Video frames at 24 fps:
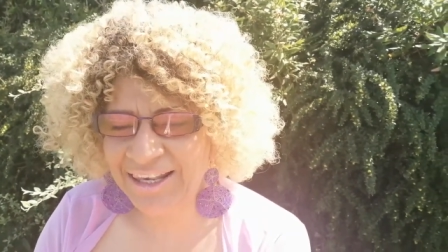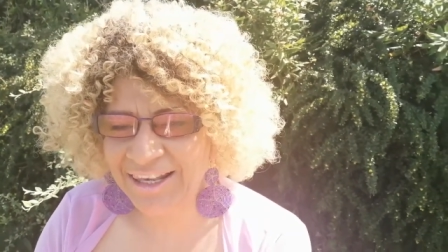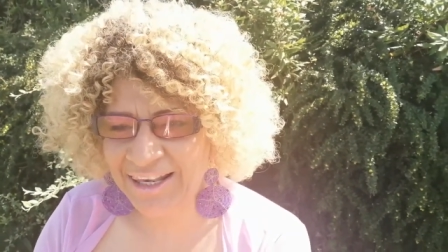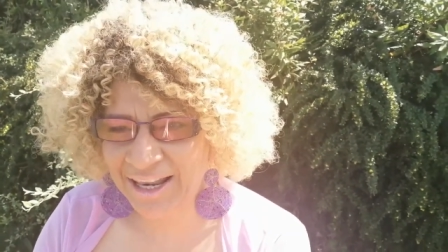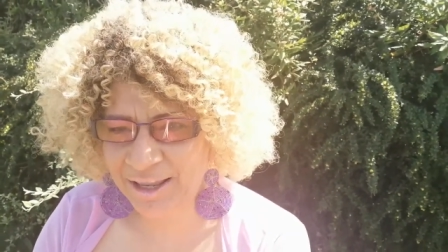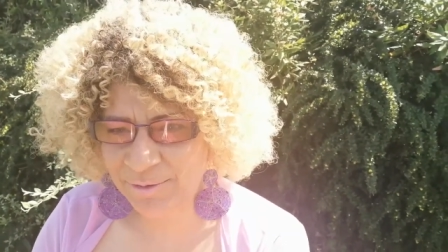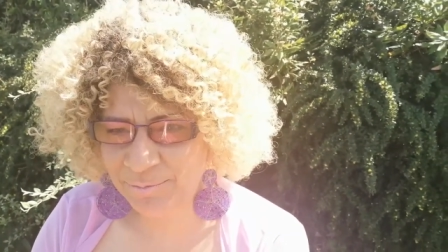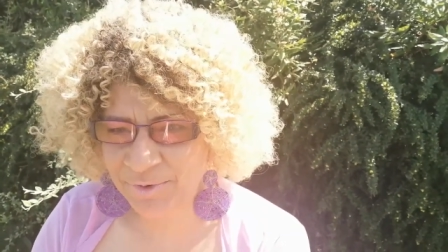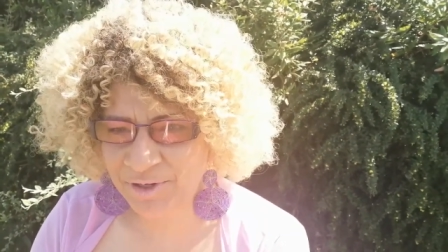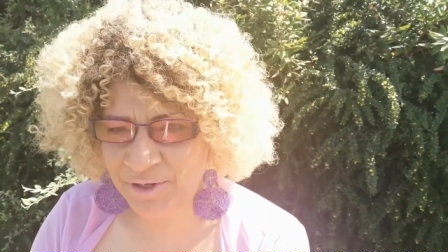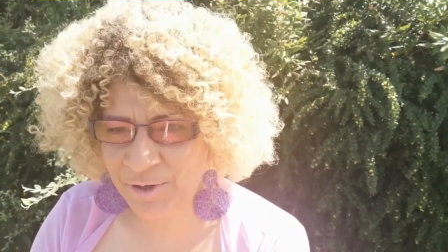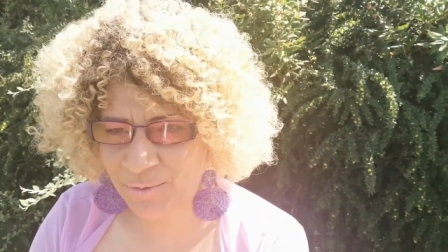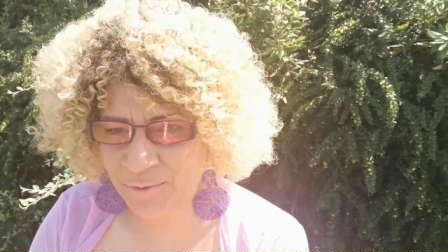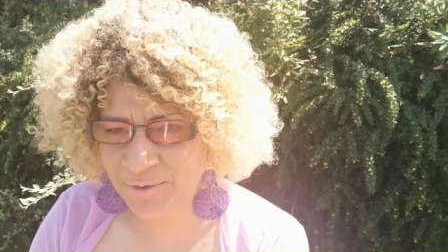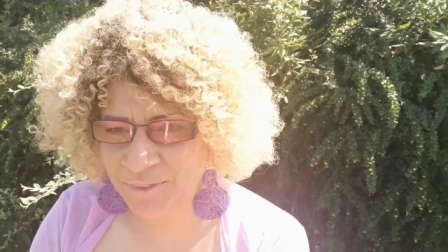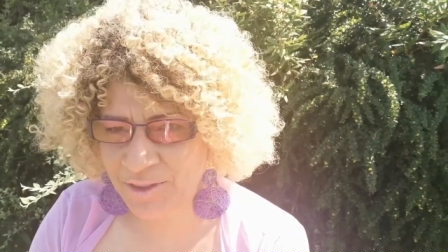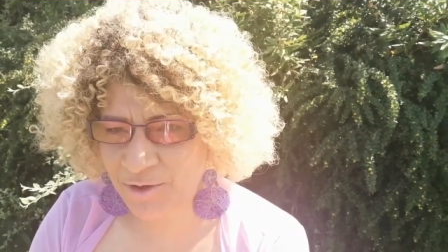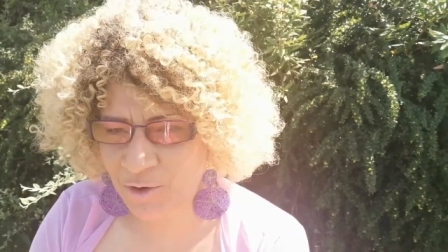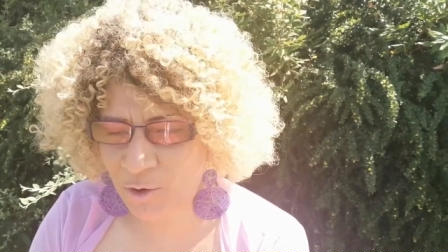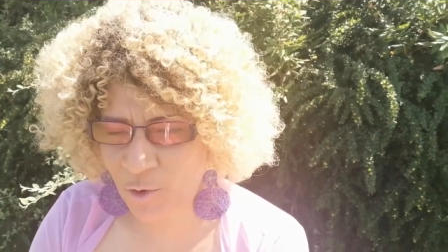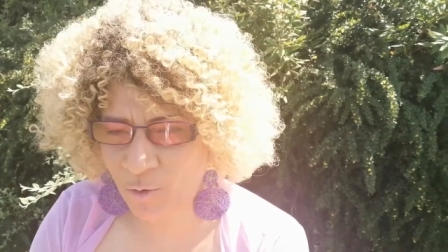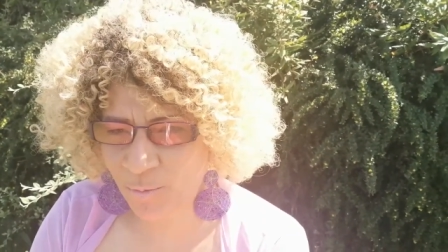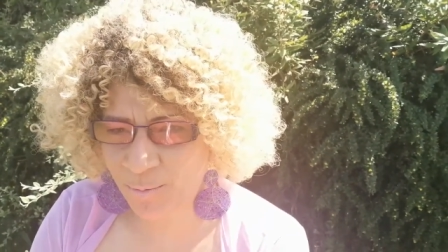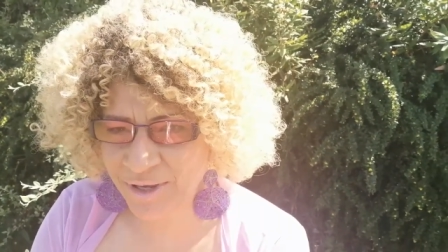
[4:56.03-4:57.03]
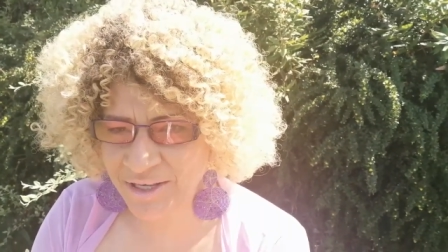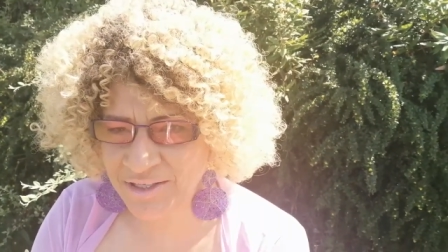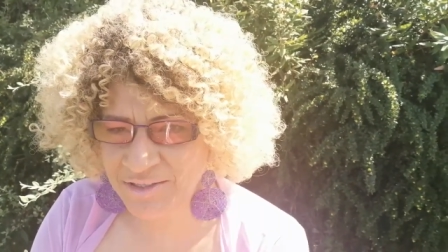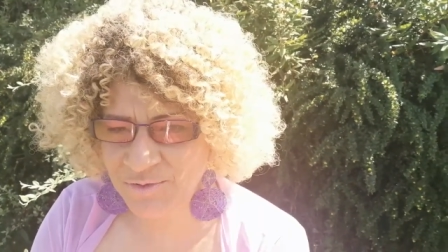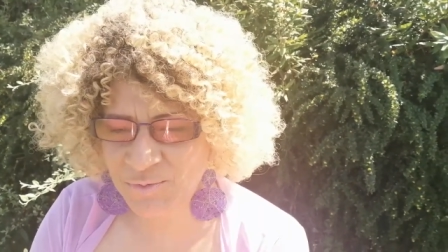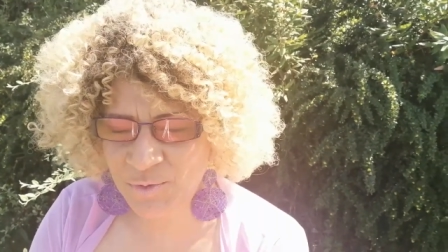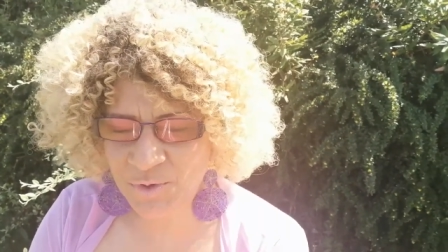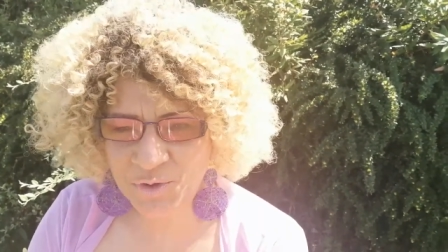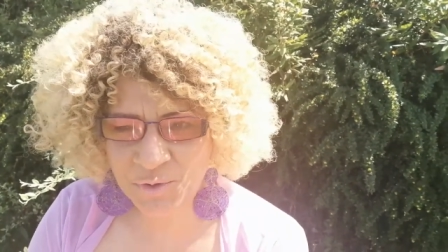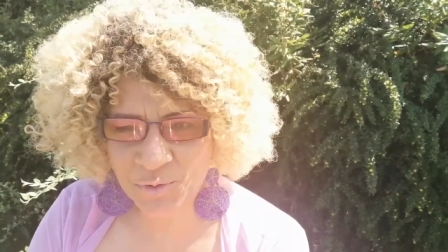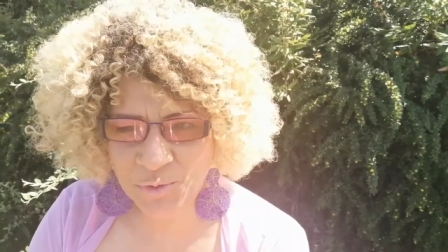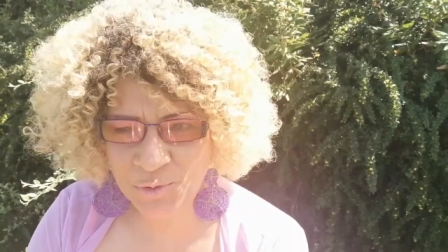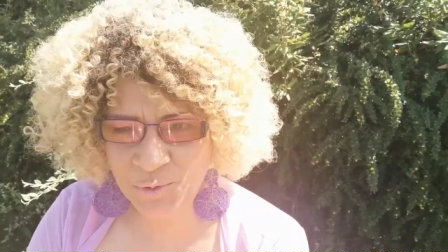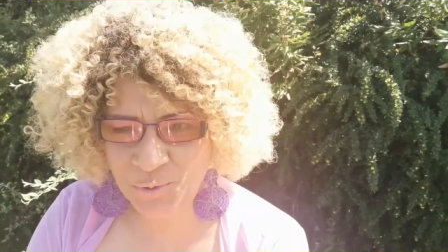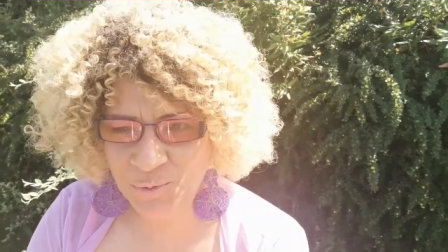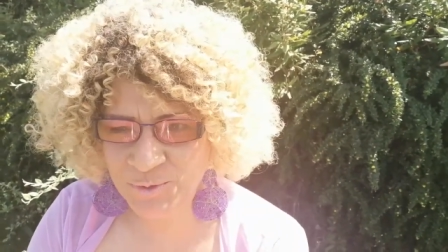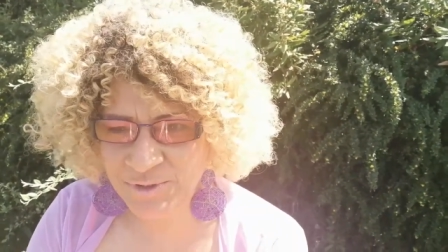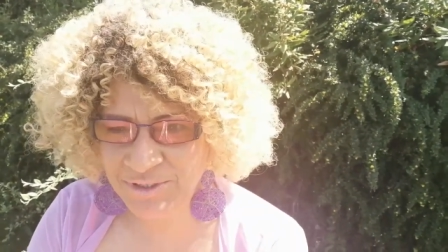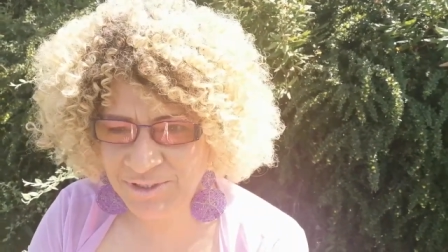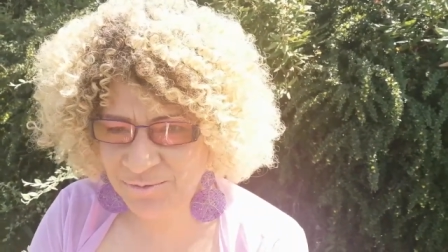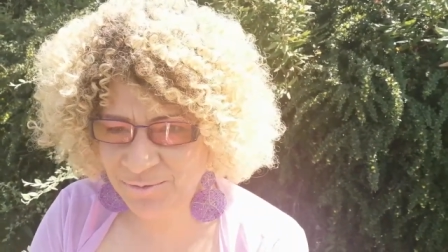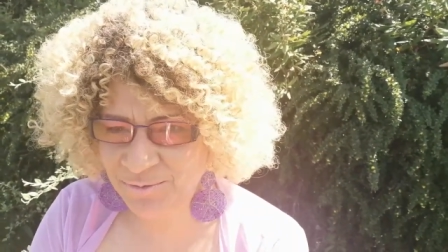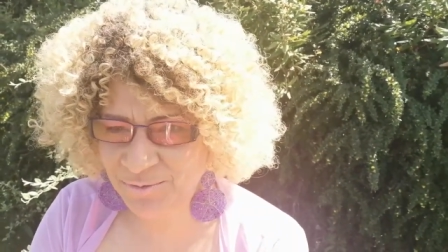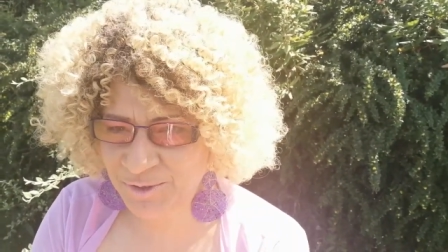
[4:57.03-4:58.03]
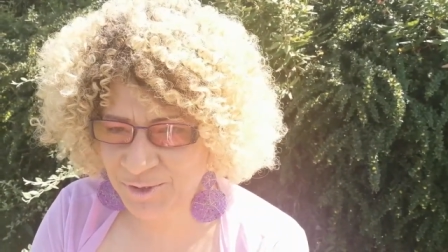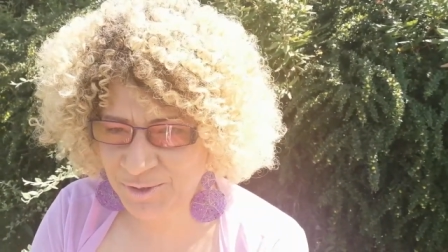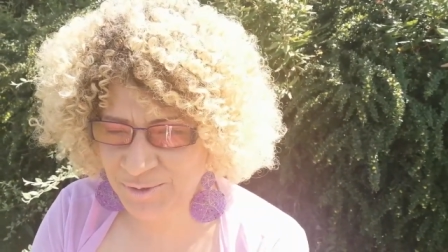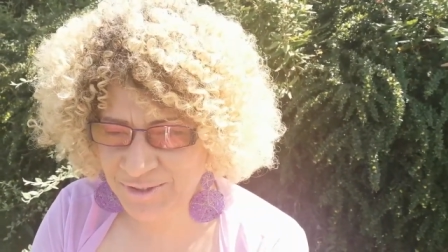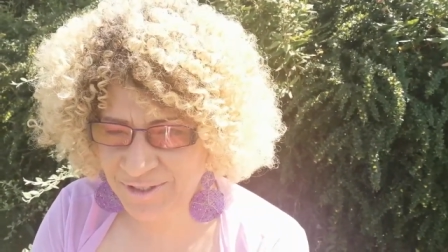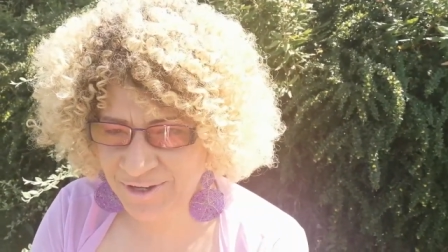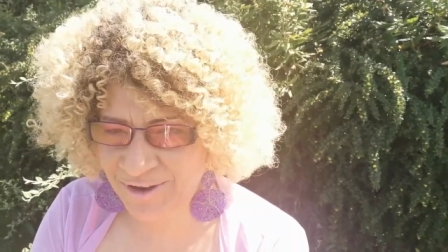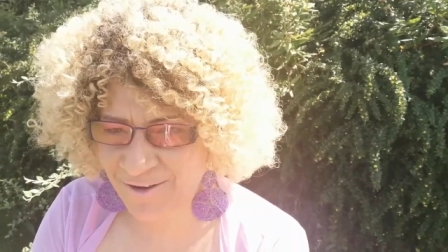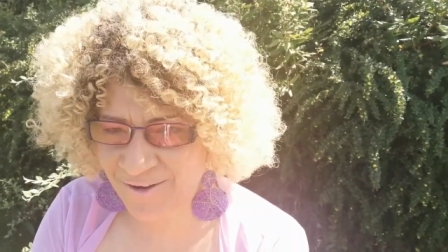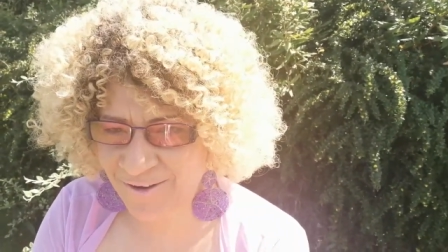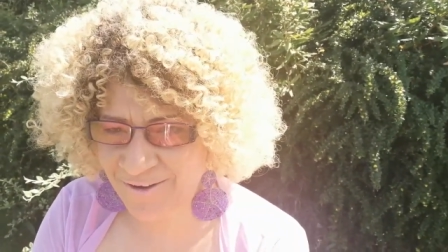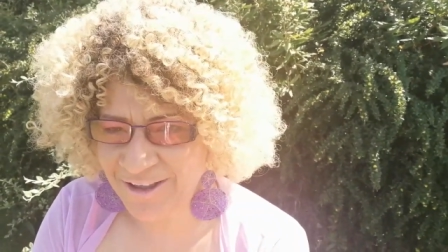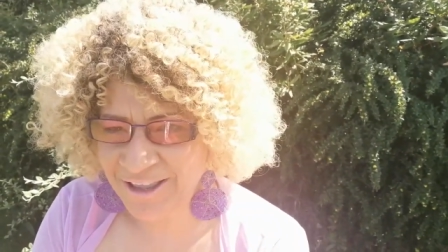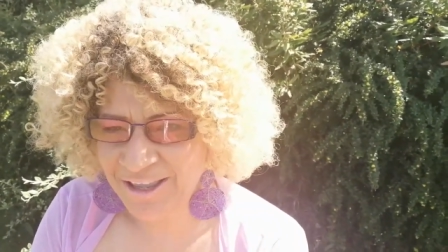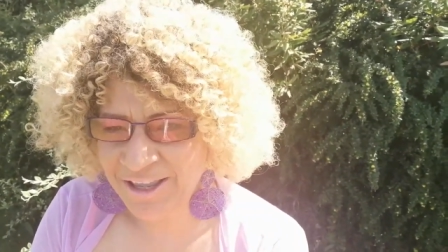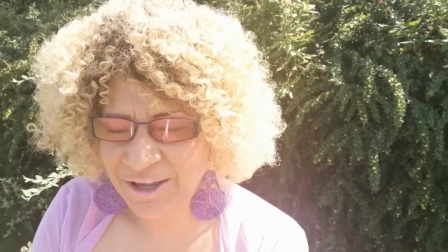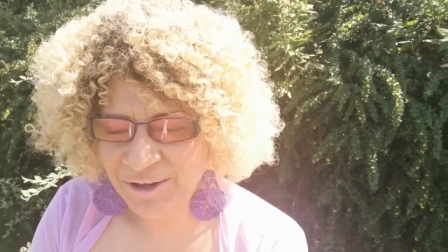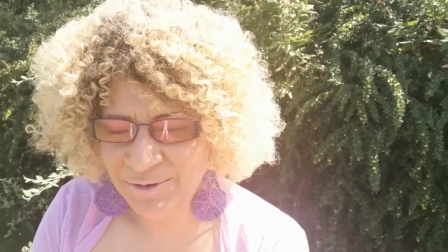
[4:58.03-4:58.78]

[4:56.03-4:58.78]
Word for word: Let me know in the comments what your thoughts and views are.